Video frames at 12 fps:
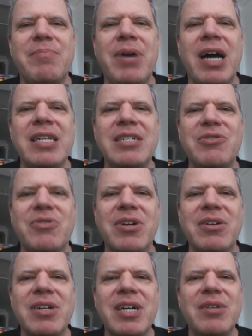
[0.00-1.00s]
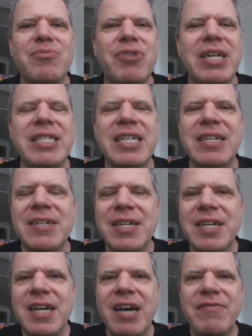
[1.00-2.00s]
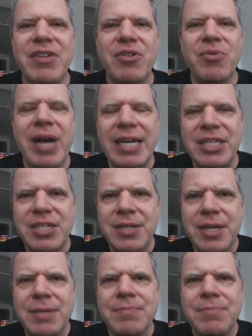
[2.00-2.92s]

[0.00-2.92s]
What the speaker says: Polydor pressing of In the West.